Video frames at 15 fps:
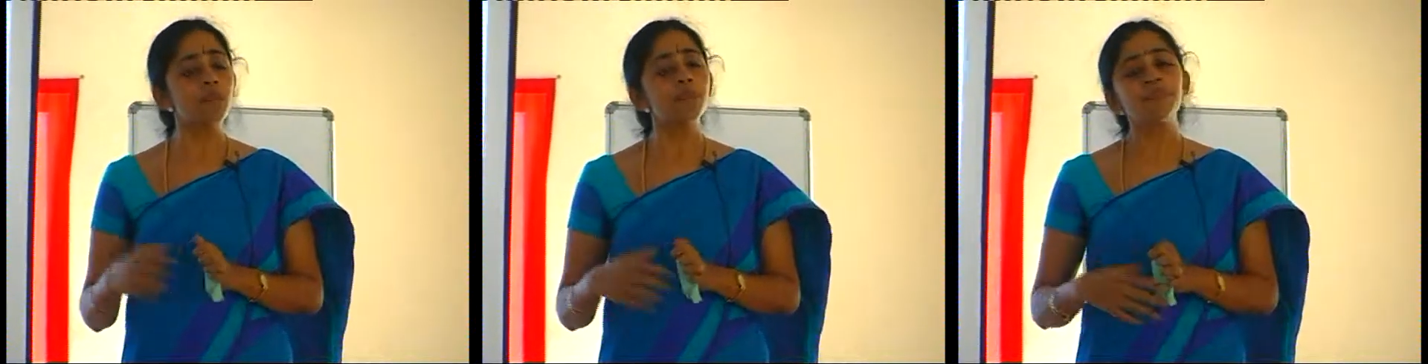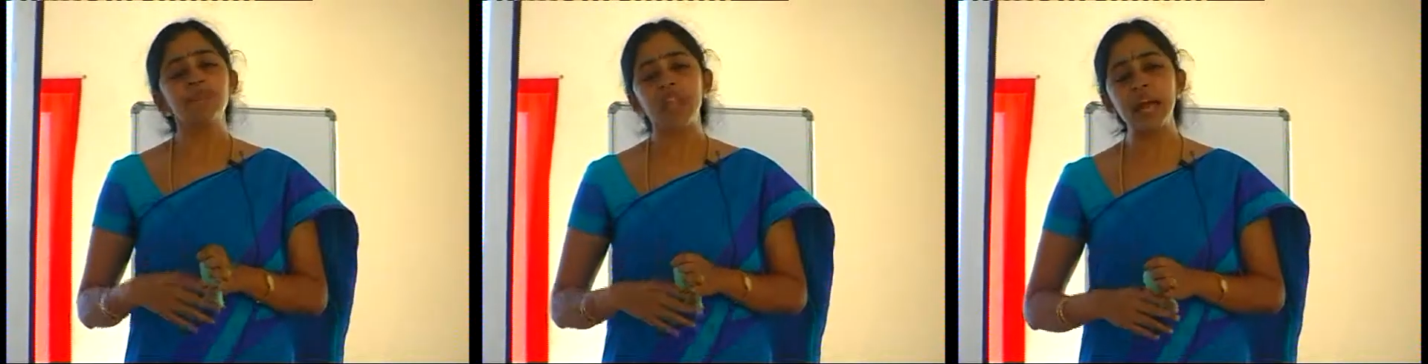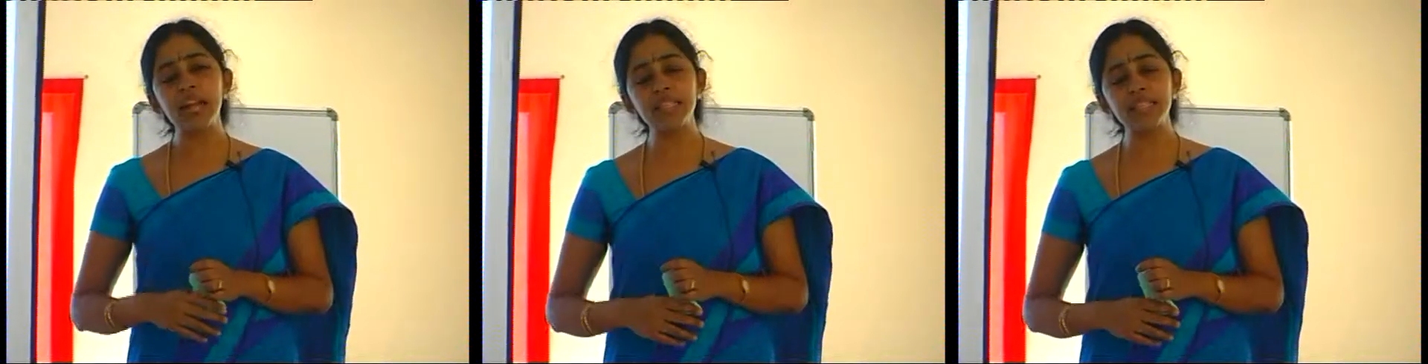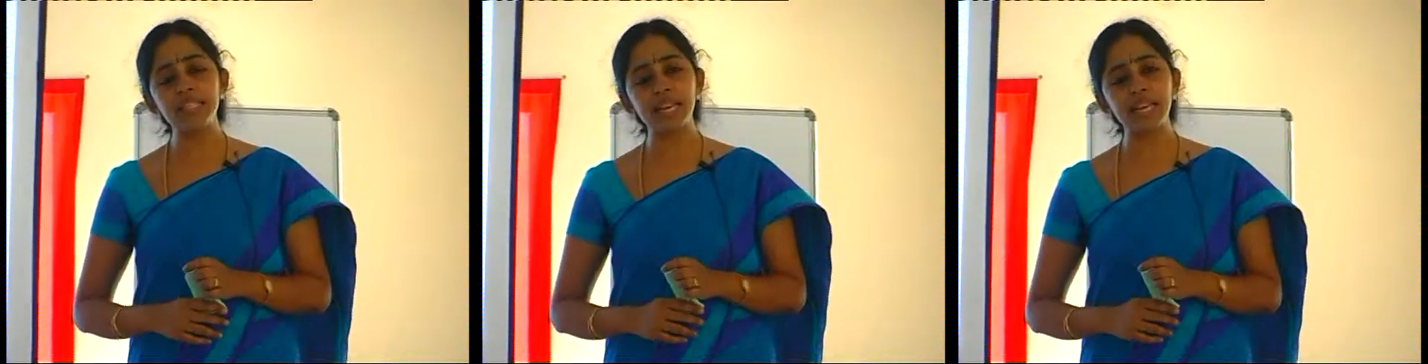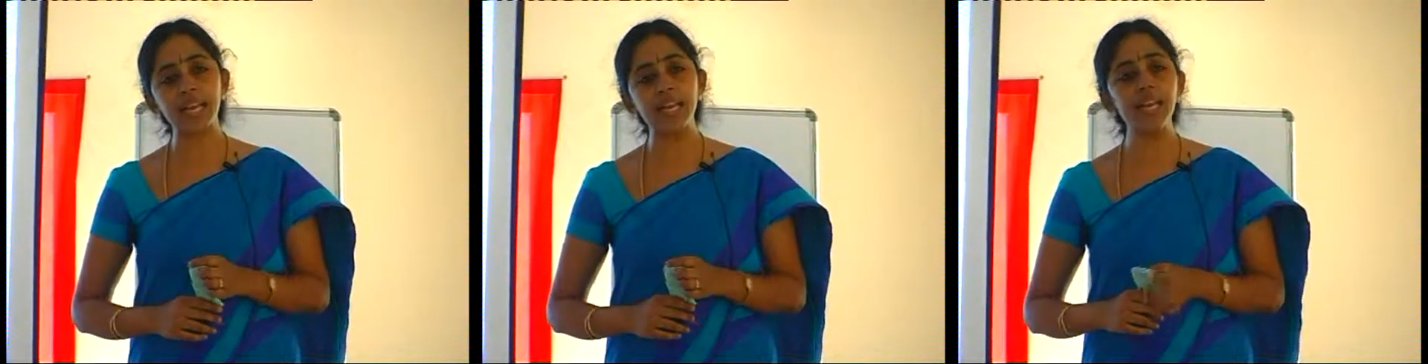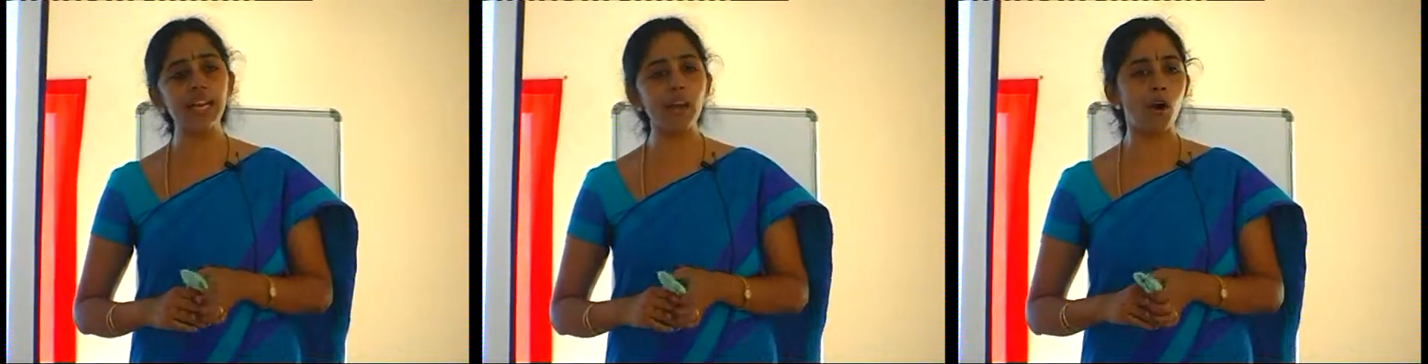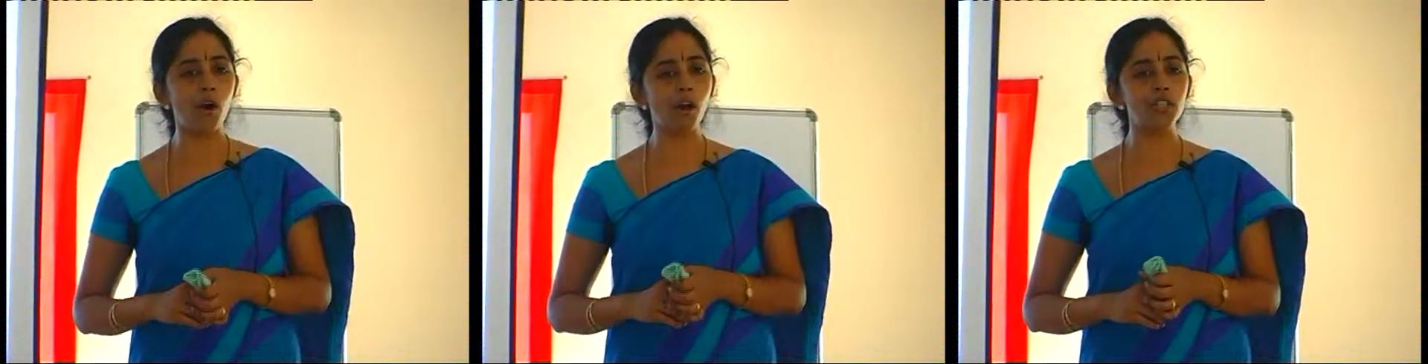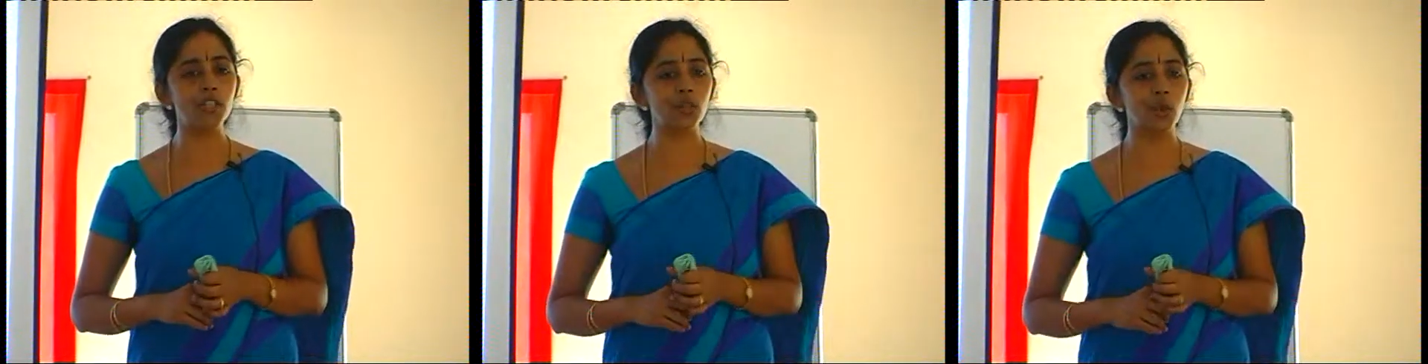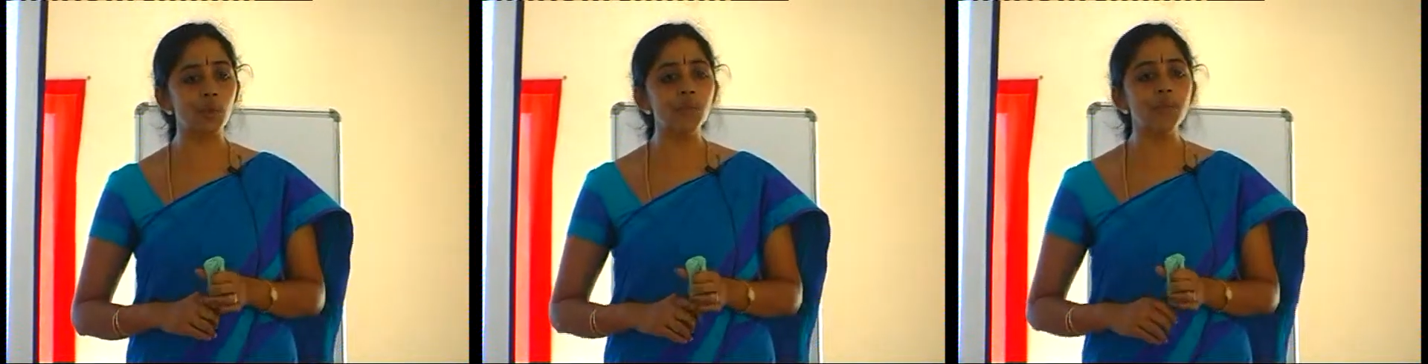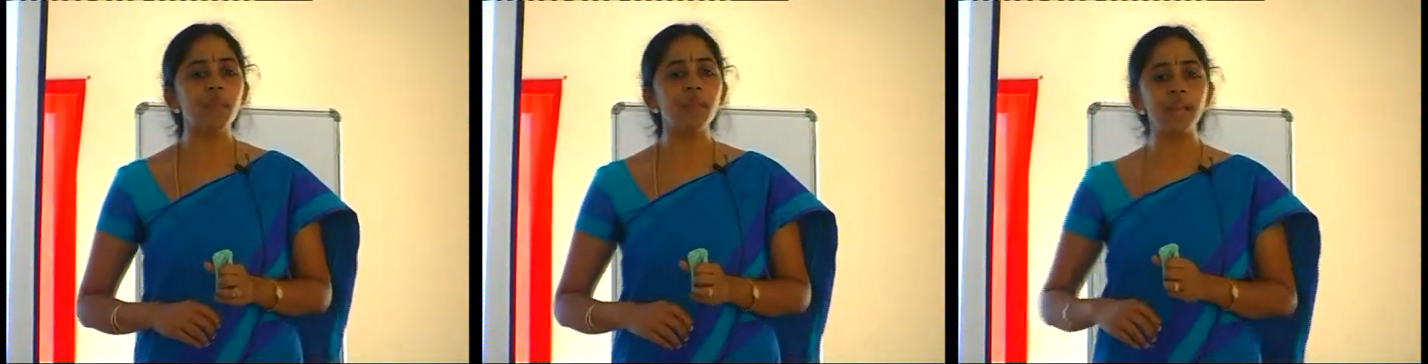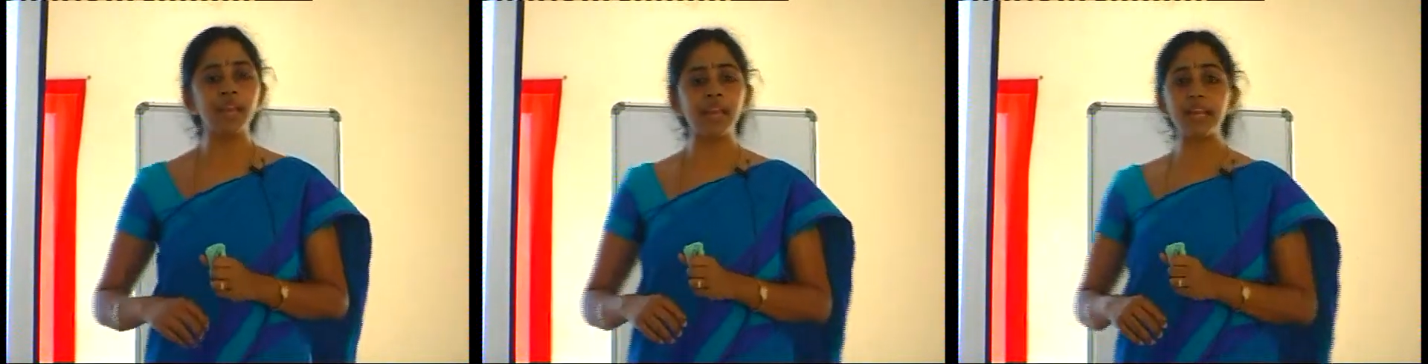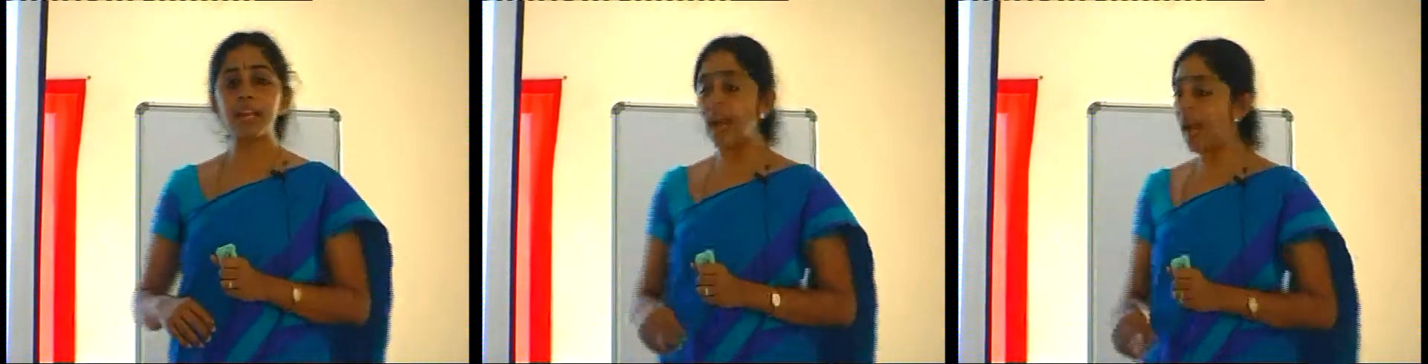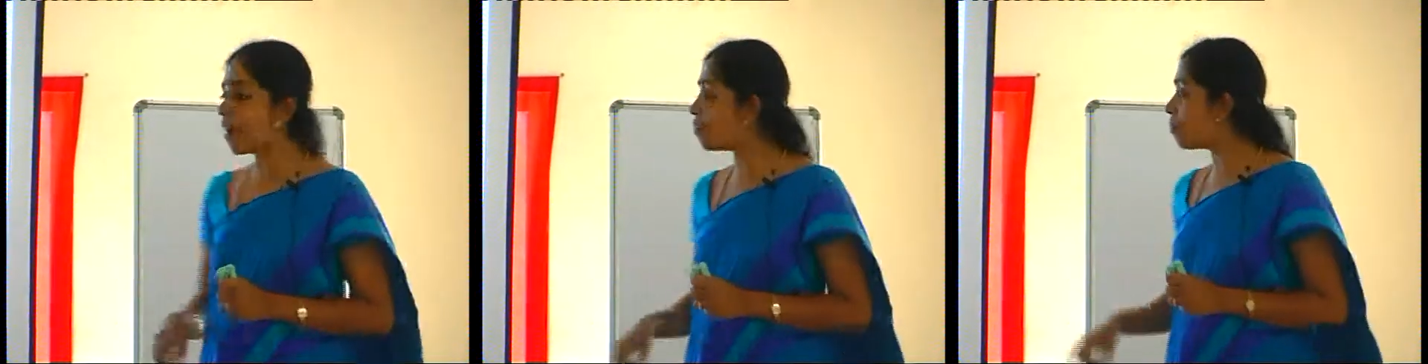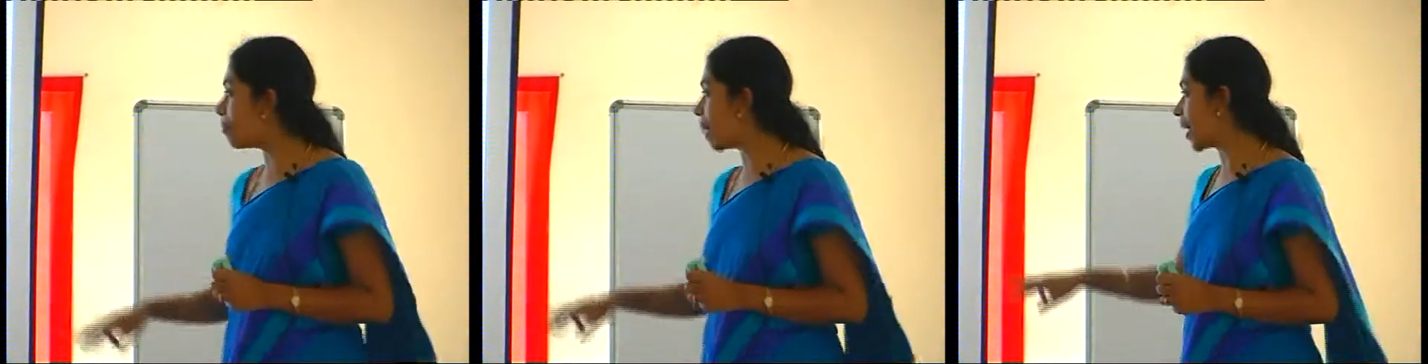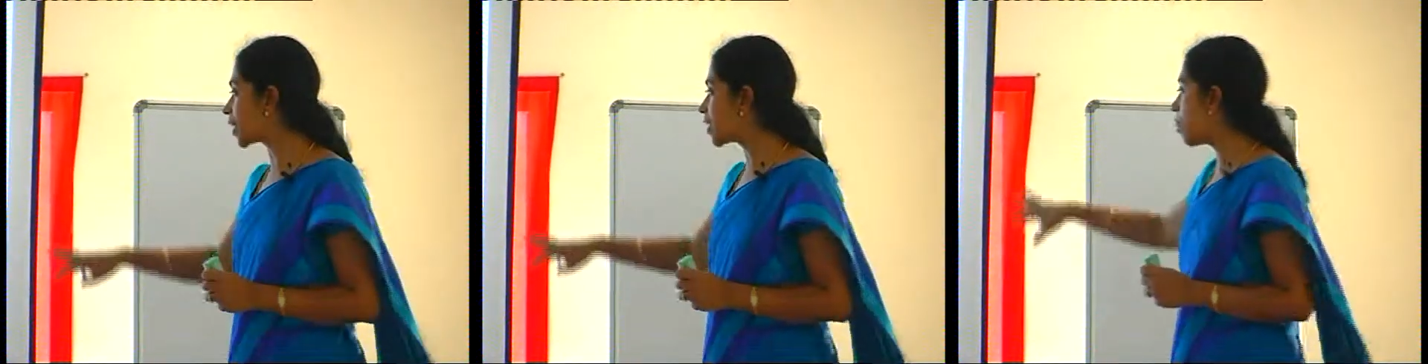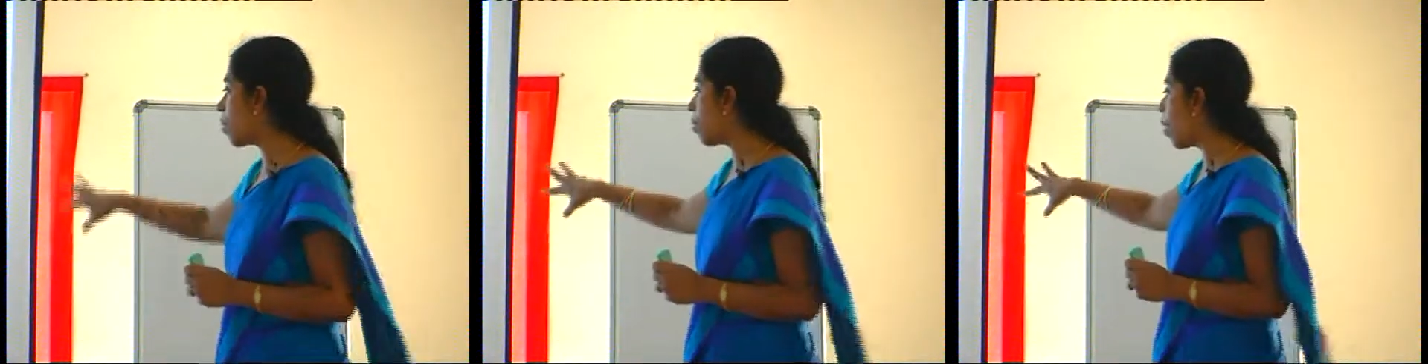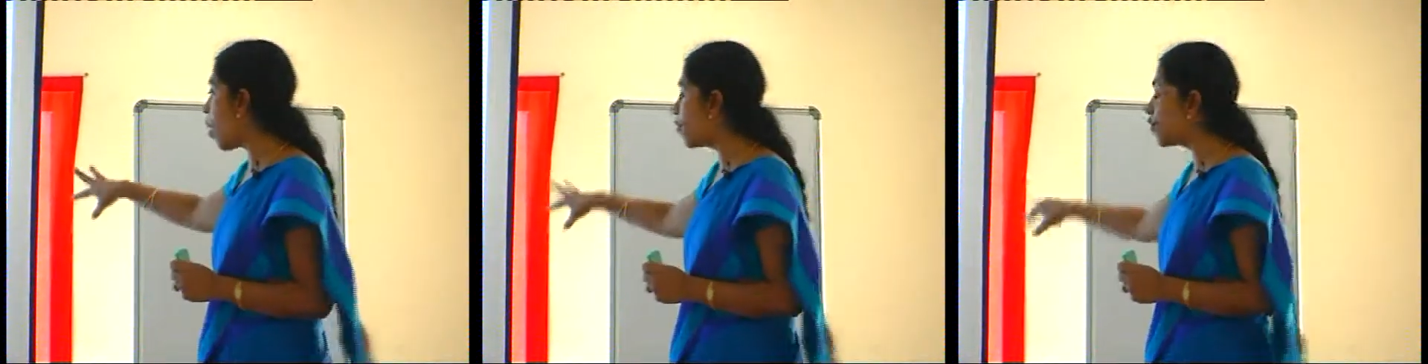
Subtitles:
And the secondary also, we can have maximum of